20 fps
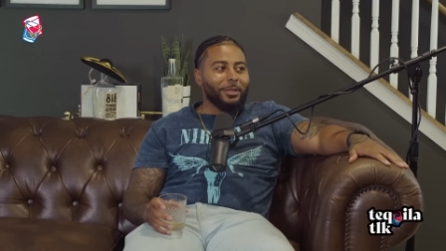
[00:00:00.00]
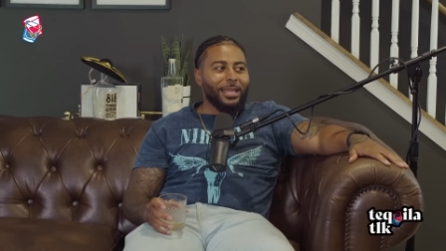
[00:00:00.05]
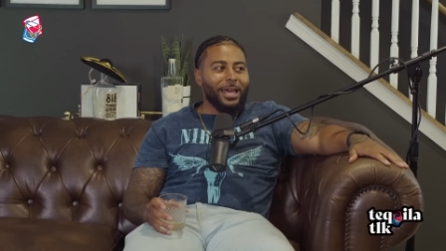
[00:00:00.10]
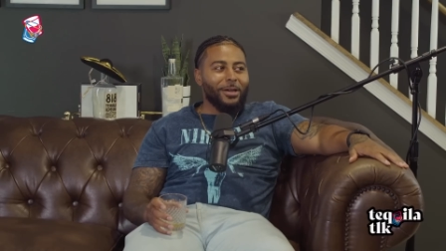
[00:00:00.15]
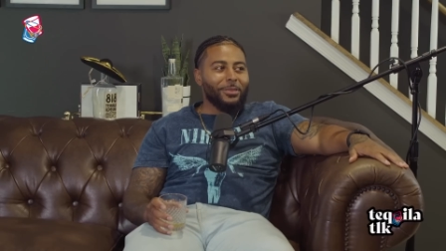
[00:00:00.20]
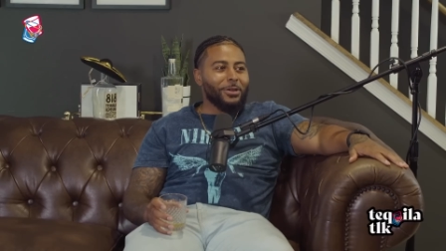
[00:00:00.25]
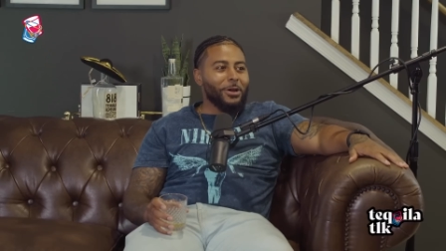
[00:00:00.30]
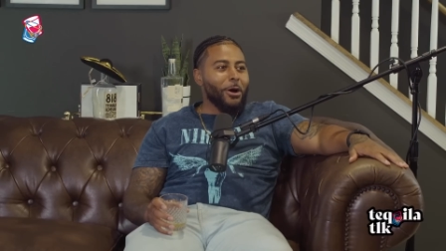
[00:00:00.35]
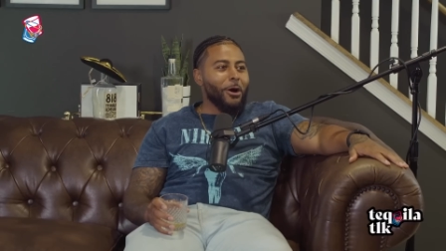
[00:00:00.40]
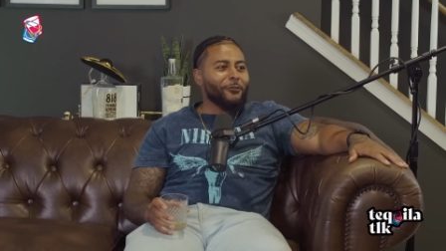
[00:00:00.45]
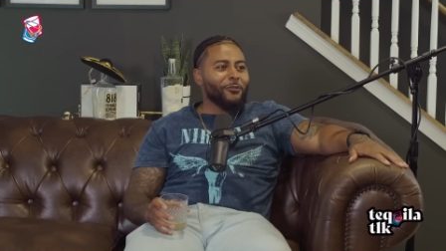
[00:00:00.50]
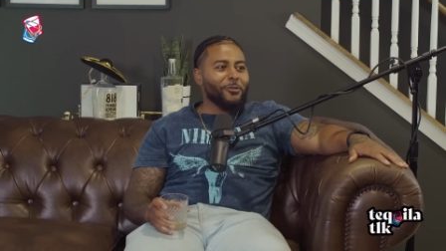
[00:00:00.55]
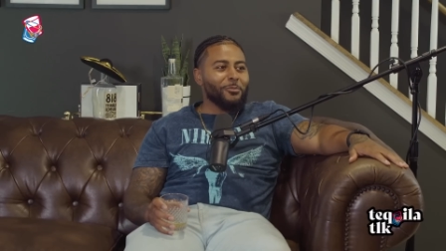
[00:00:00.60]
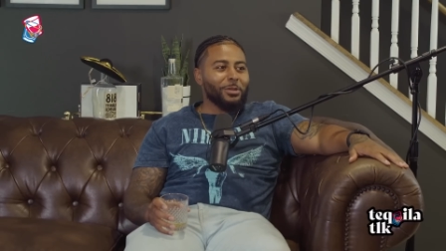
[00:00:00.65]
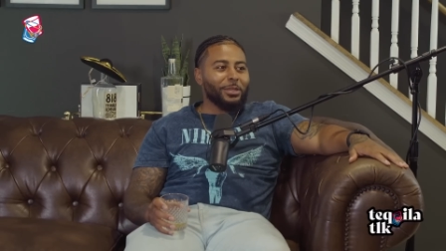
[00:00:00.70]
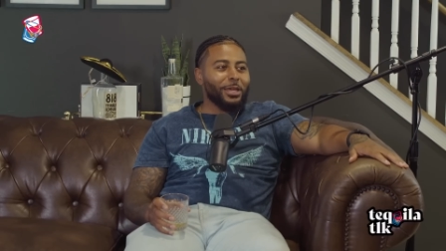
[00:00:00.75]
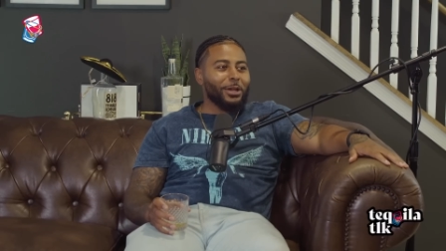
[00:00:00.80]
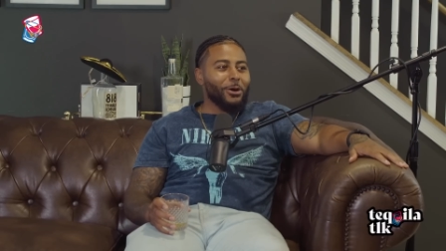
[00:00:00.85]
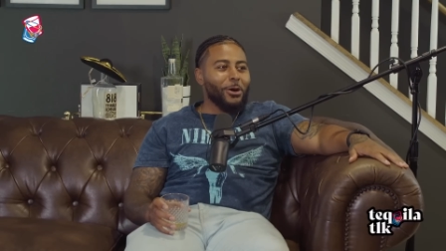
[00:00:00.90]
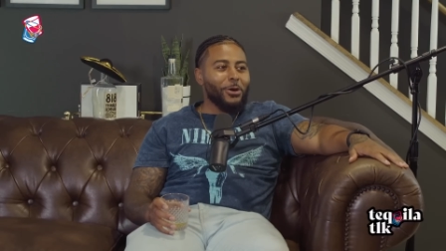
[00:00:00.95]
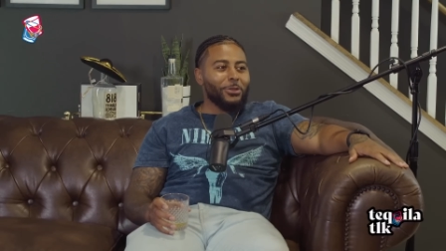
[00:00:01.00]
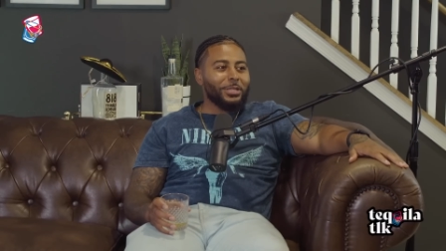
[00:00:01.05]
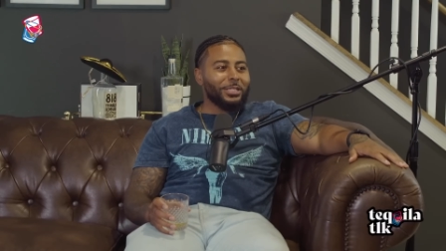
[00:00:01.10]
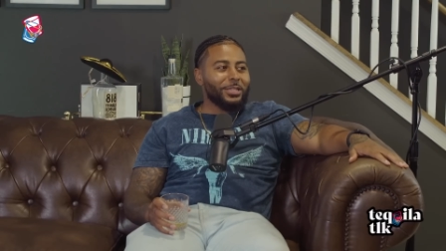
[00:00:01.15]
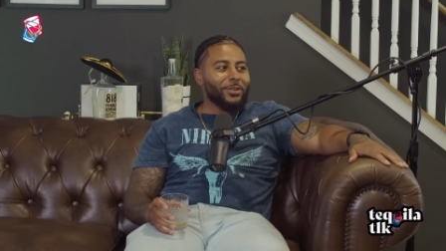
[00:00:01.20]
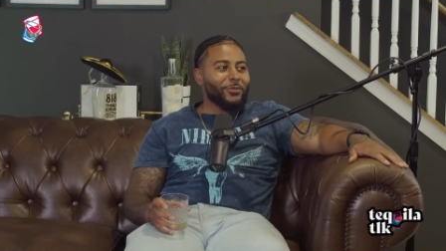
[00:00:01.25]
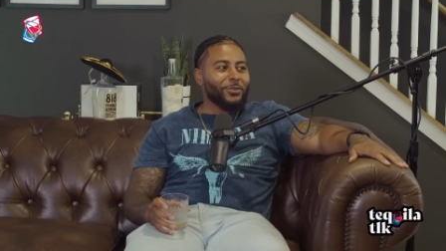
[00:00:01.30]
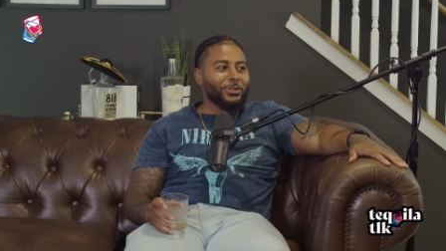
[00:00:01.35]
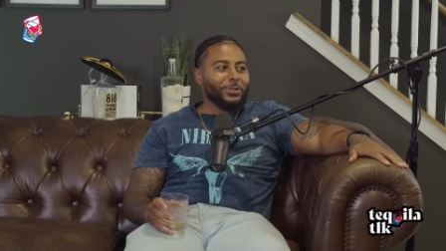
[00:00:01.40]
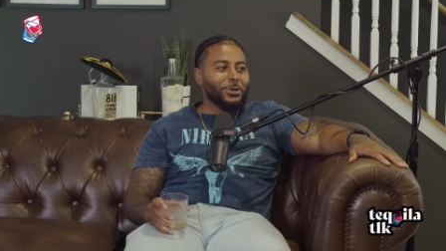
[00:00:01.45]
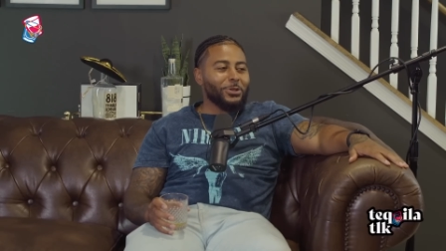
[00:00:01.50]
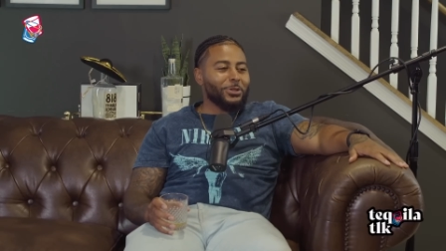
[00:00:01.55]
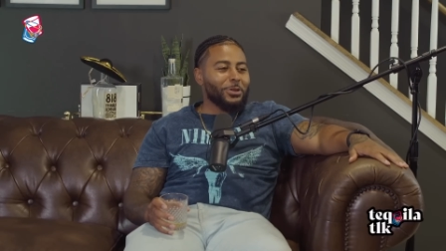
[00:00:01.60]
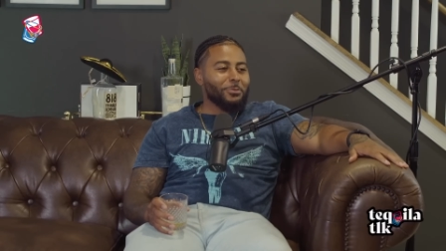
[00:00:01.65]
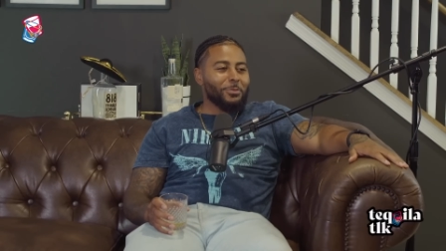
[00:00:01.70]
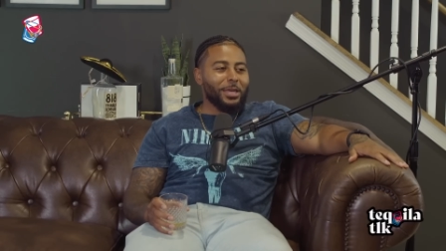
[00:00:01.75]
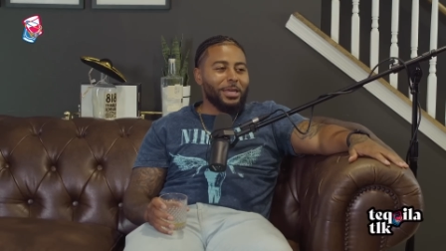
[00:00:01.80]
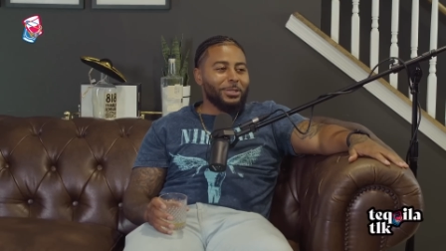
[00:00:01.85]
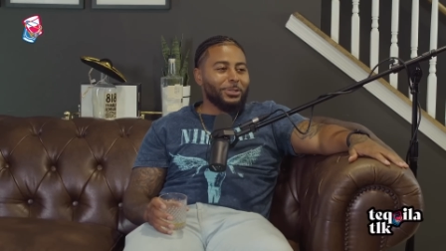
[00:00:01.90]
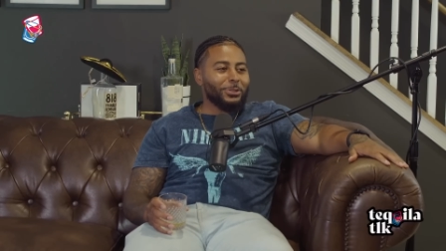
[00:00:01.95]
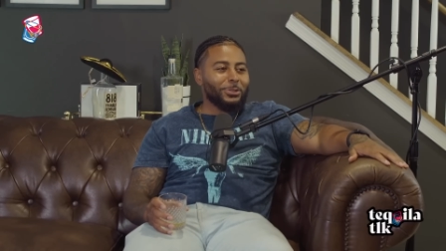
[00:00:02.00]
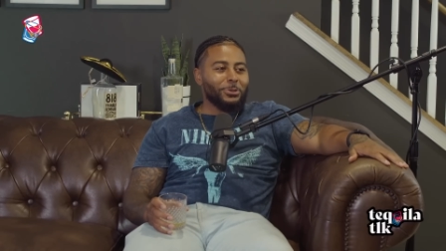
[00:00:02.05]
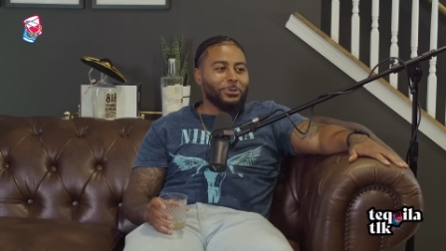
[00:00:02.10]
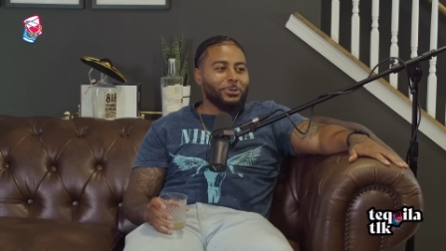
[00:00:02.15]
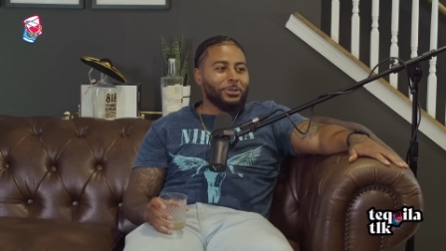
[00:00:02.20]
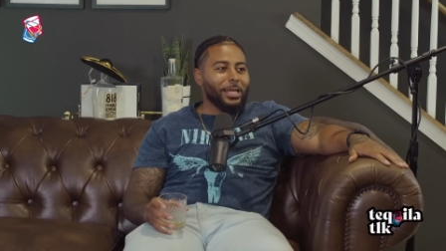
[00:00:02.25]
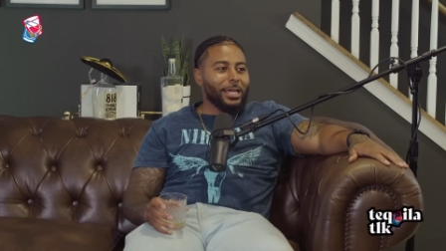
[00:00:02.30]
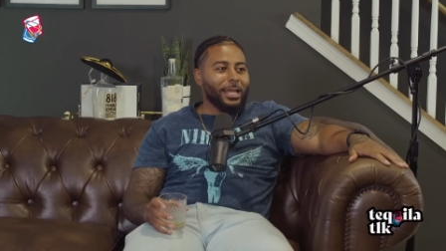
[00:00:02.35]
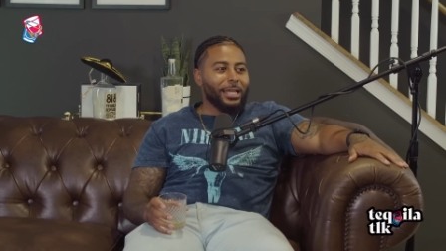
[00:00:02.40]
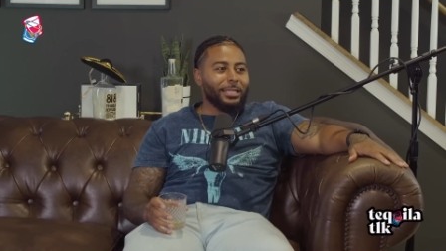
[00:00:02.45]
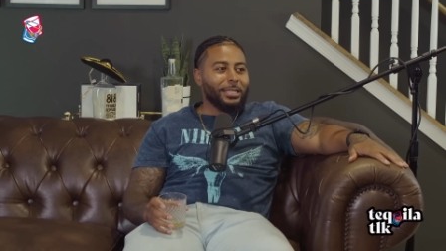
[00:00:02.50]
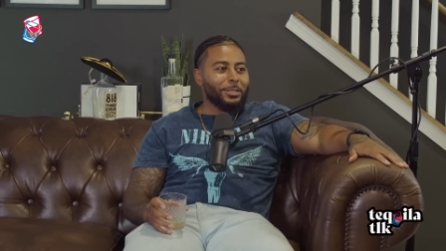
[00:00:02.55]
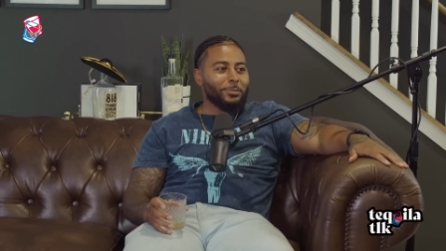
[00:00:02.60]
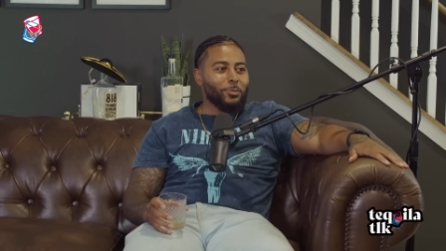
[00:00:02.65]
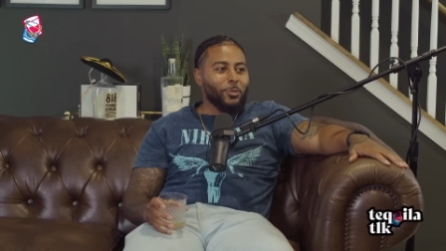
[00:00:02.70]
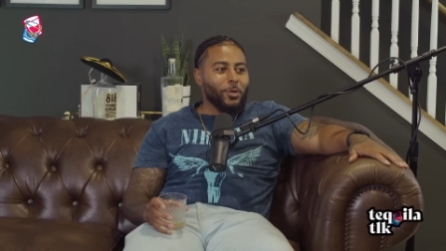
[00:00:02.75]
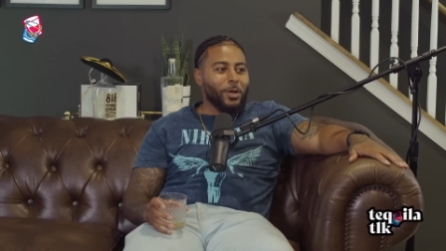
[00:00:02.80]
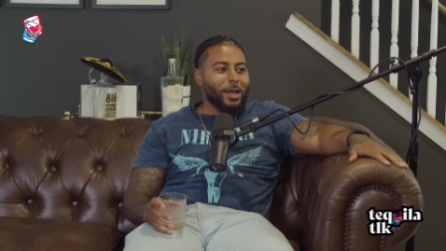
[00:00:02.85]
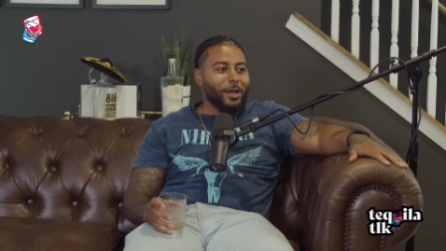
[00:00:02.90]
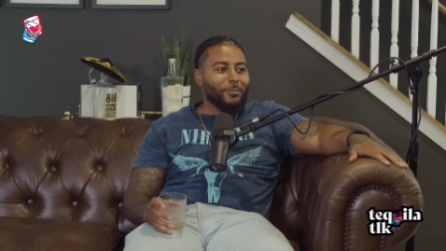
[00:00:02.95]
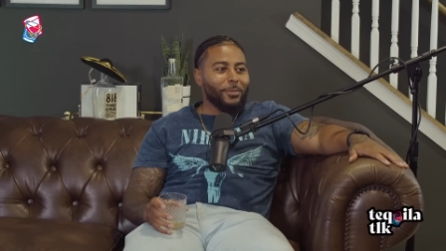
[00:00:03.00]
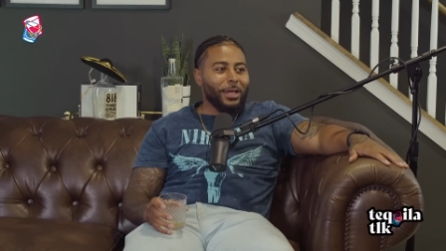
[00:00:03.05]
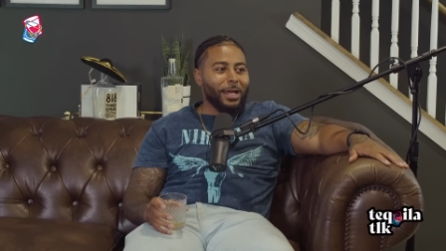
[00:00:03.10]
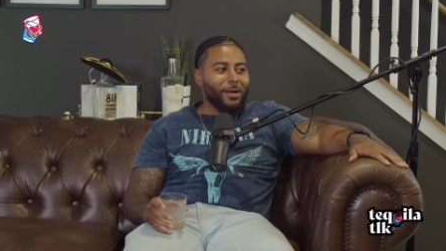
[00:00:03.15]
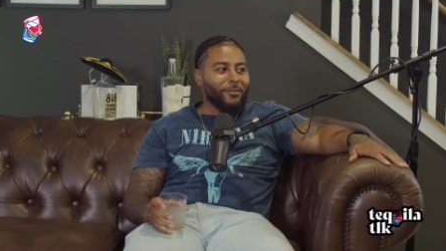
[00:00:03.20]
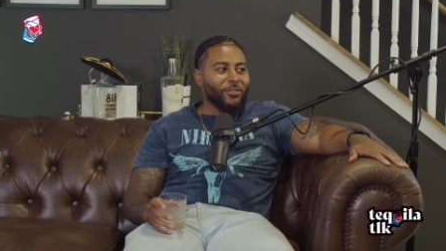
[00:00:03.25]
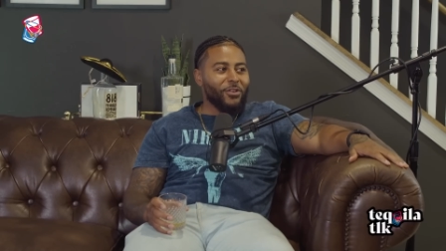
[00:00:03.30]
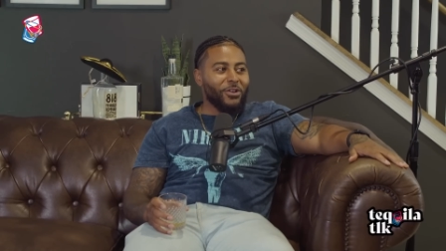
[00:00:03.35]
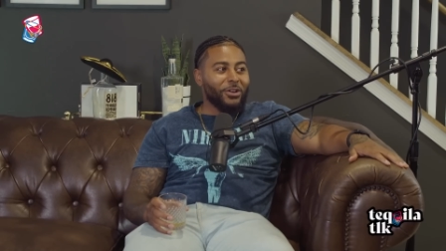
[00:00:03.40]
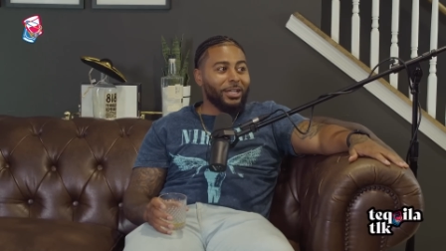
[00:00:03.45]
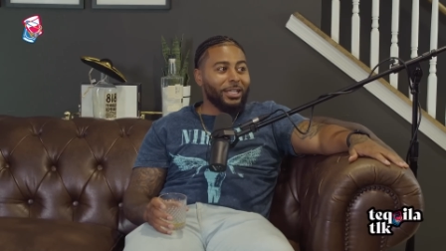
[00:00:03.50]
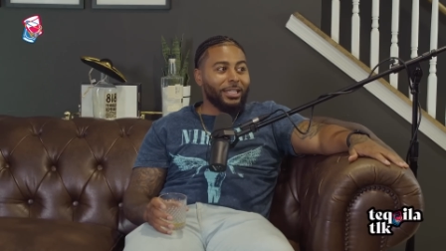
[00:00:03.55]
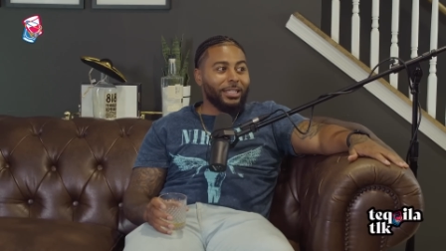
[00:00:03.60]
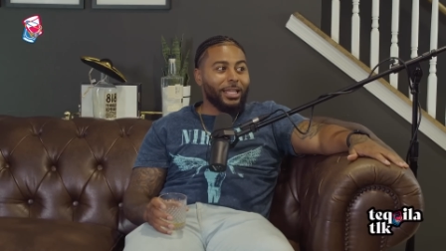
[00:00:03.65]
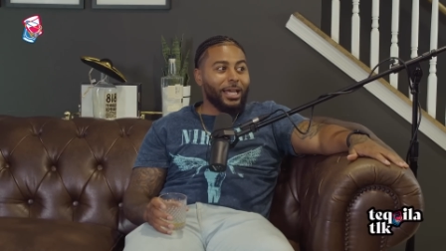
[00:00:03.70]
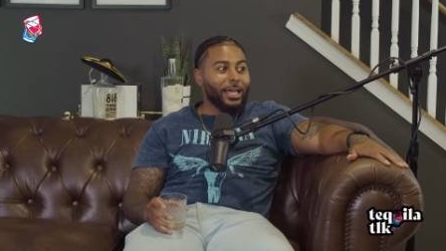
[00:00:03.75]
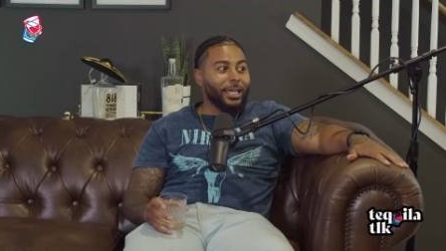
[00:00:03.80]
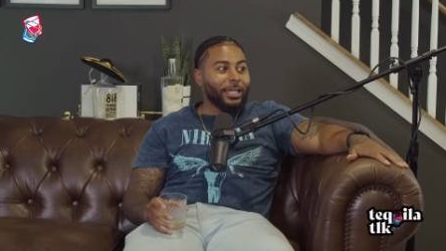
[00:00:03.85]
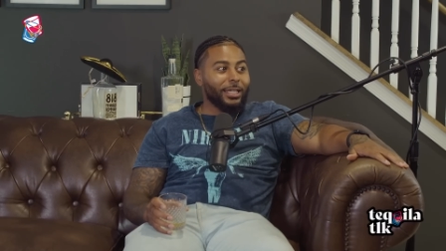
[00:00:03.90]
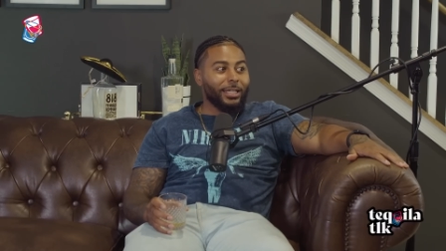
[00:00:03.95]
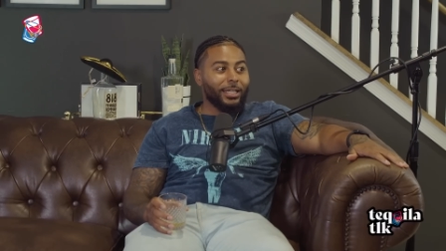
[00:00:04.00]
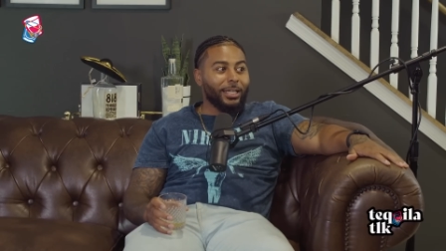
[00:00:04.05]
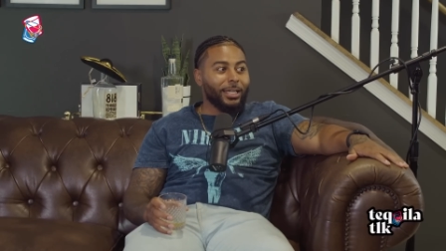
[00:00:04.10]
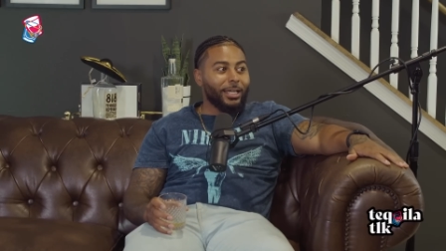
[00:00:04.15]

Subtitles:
Now they're offering me like all these different terms. I'm like, it's too late at this point. I'm like, I've already like